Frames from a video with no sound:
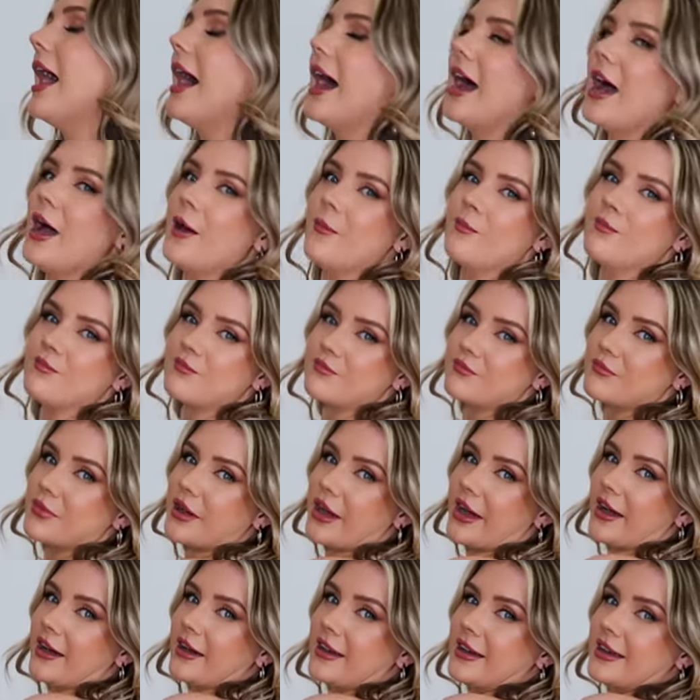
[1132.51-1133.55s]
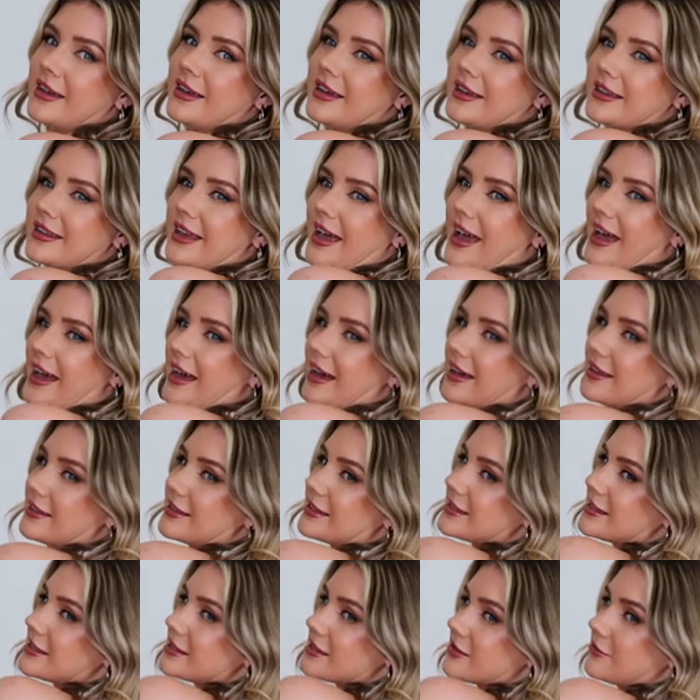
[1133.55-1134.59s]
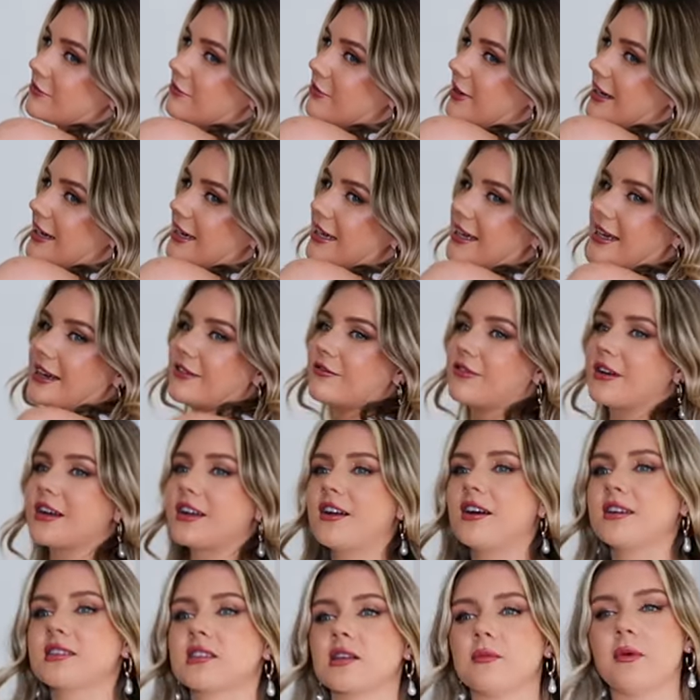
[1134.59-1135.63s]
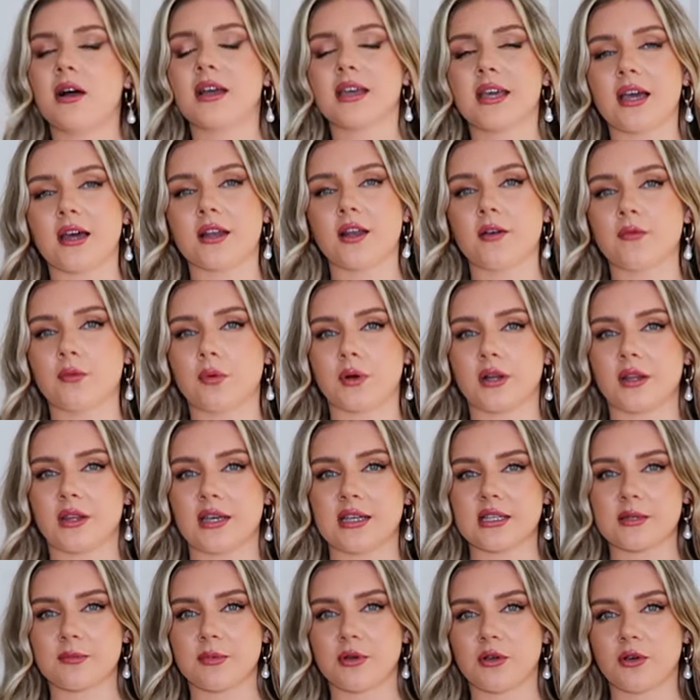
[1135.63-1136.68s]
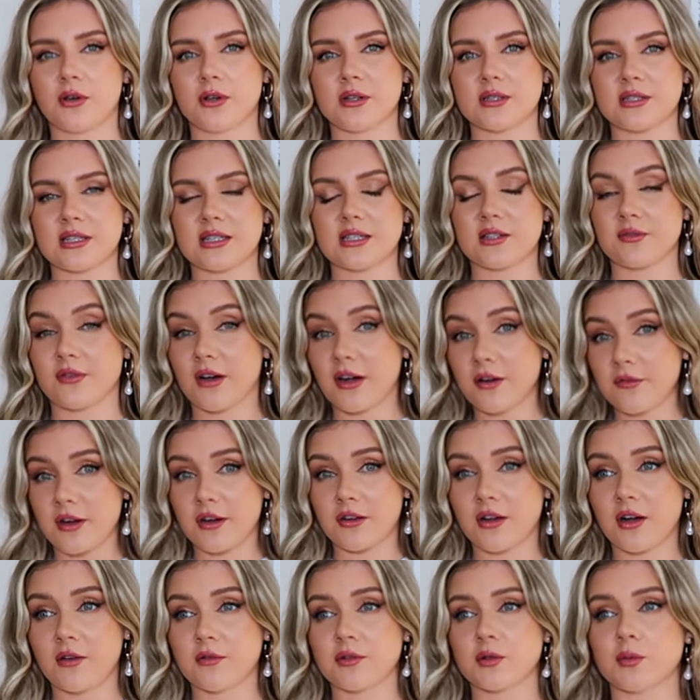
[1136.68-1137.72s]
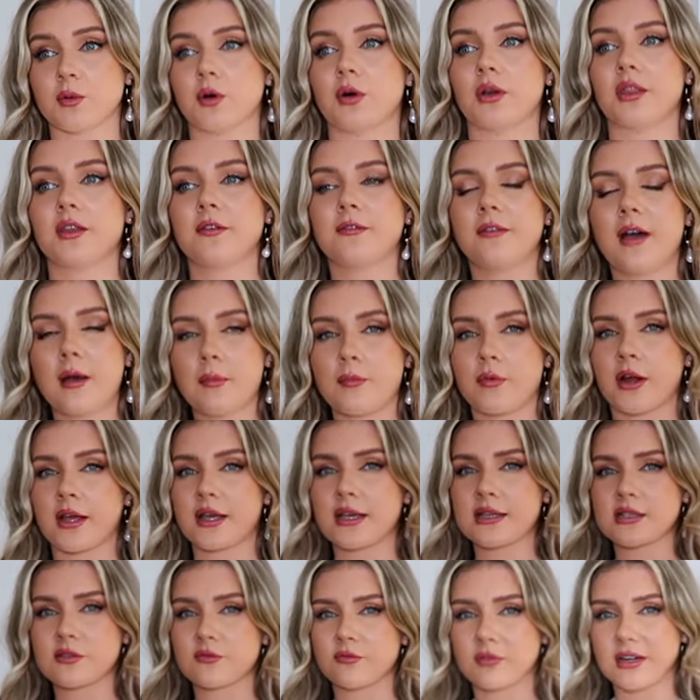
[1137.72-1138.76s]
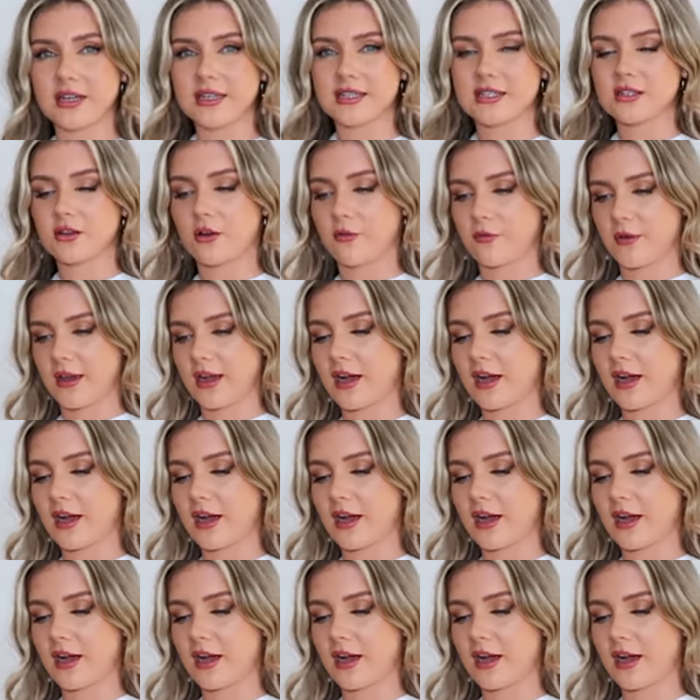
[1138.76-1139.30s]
Um, but yeah, this is really, really nice. I might get another one of these because it's very, very comfortable and the fabric is really soft.